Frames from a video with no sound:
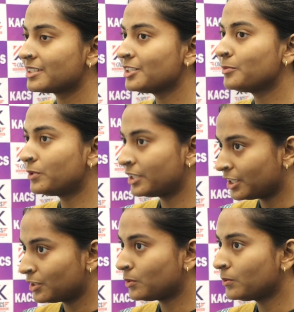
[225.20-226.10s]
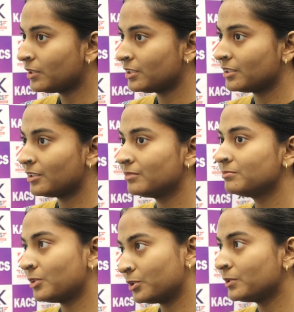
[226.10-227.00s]
So the potato,
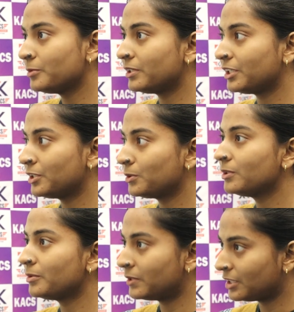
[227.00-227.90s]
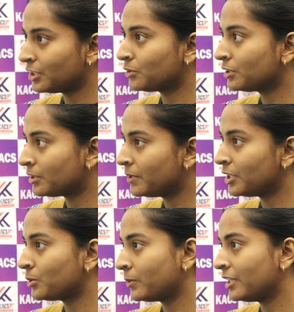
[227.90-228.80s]
not only potato, the potato,
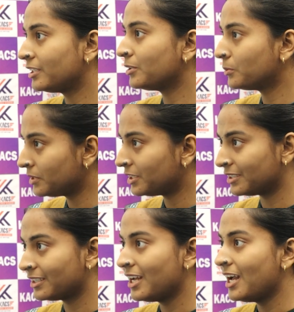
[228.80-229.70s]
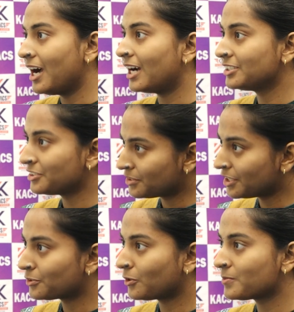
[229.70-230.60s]
tomato and onion are the
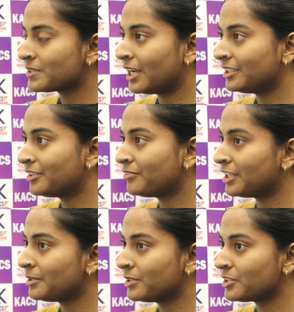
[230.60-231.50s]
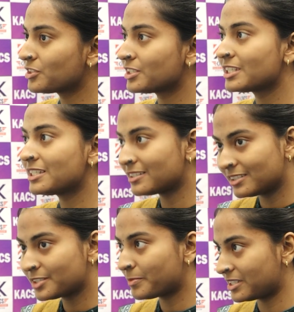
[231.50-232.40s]
3 crops that are very much
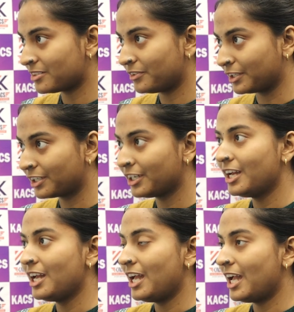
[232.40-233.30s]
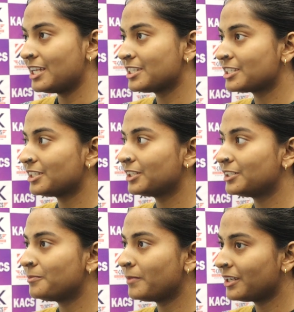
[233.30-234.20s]
seasonal specific. And
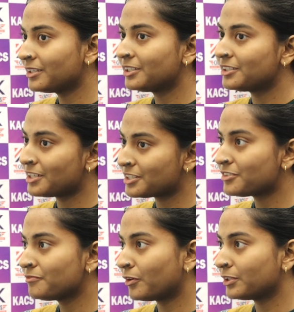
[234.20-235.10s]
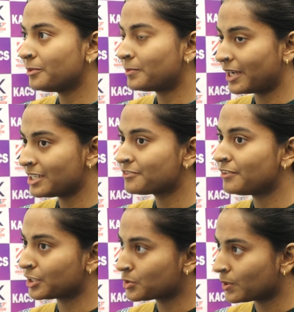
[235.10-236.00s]
the main reason for the price
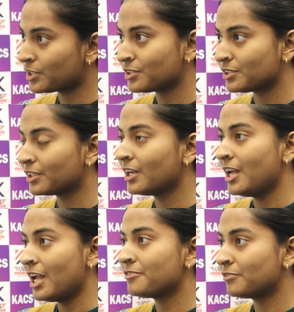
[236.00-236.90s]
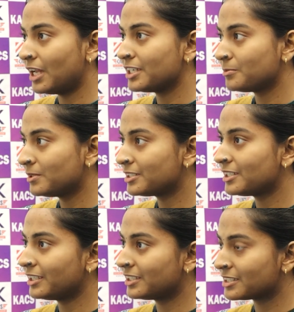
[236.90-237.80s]
fluctuation and
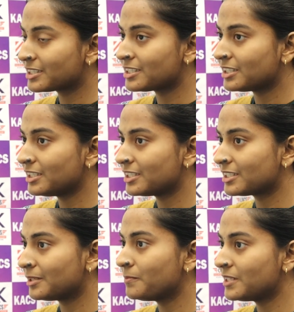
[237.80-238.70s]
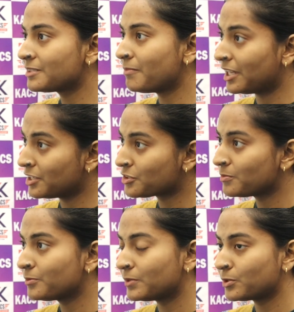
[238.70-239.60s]
volatility I consider is a
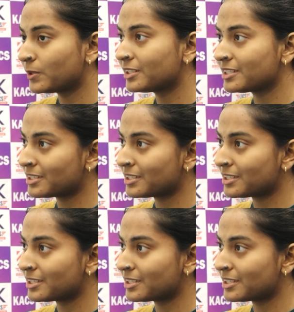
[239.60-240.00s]
mismanagement between the